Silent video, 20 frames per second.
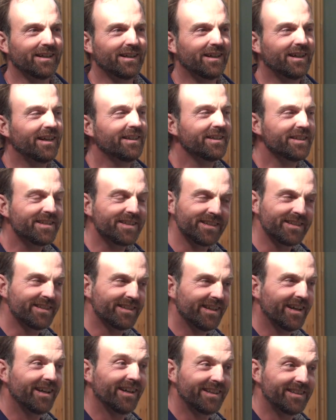I listened to
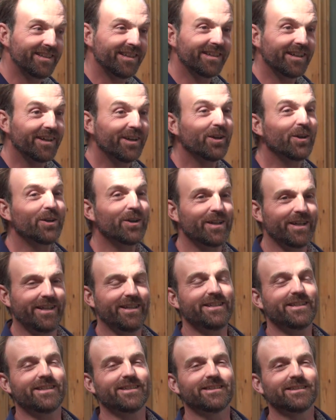that. I did. I heard
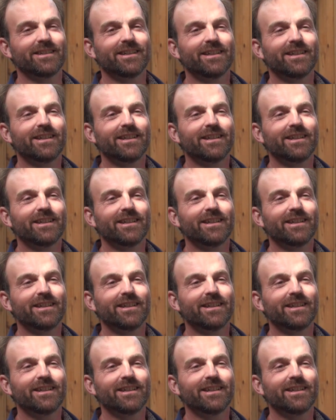it.